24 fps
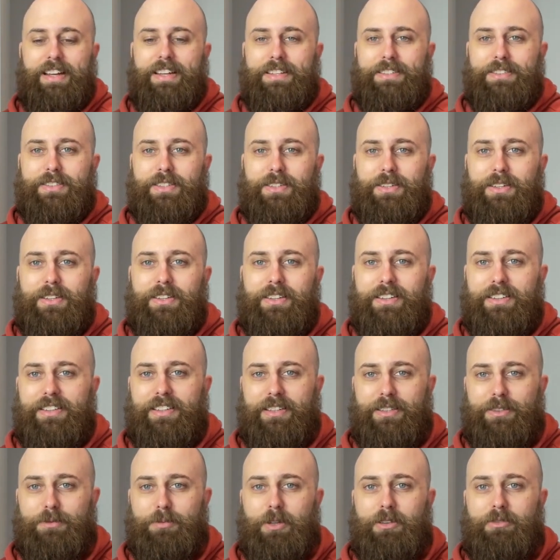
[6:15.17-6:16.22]
So I
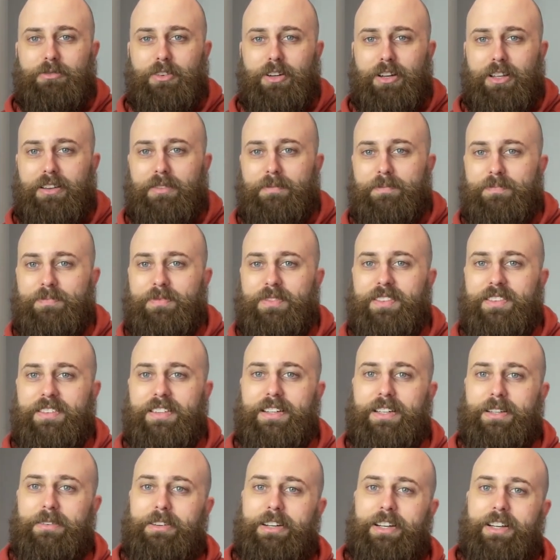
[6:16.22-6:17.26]
think it's pretty funny.
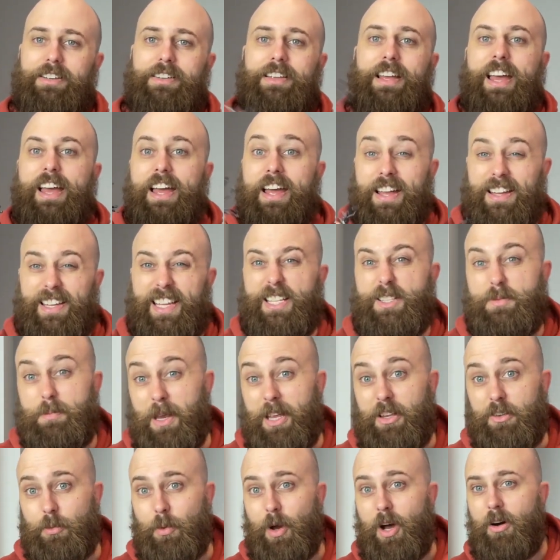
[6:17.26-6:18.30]
Anyway, gets me
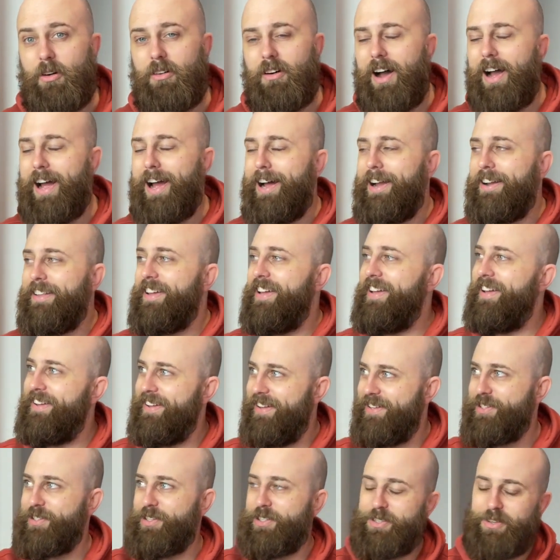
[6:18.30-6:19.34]
as well. I had,
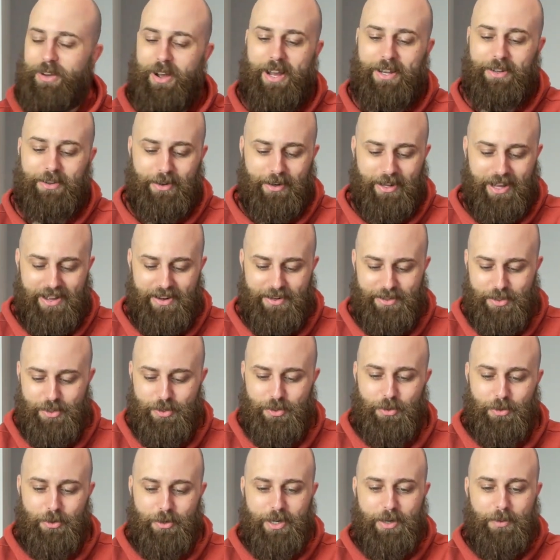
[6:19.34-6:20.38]
as a side note, I had a
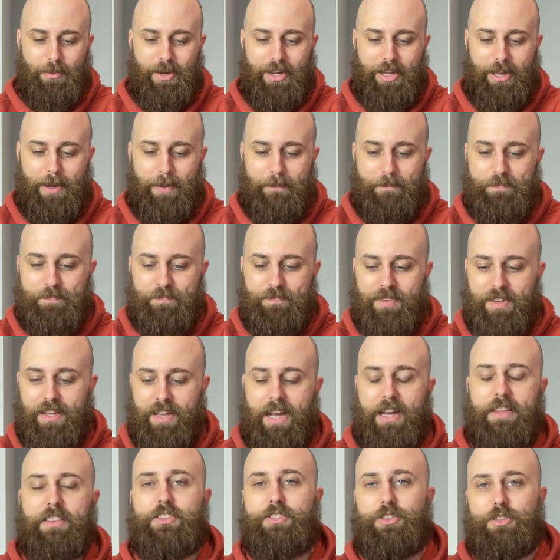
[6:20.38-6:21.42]
story where,
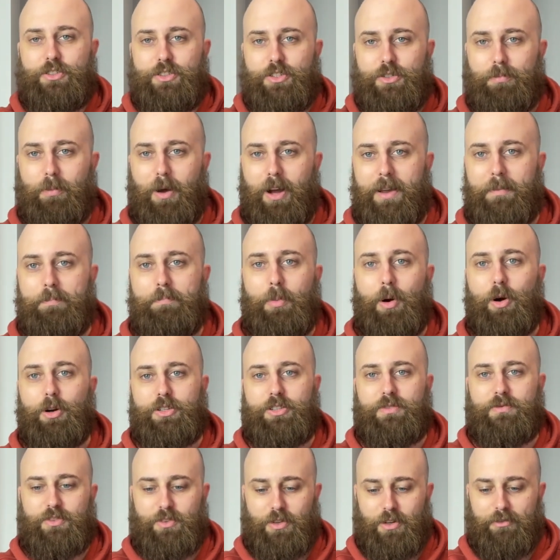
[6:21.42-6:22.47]
and this is just my
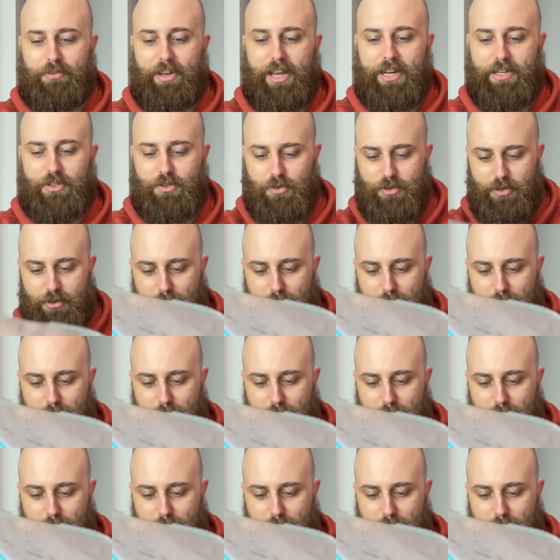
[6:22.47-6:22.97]
box of sort of extra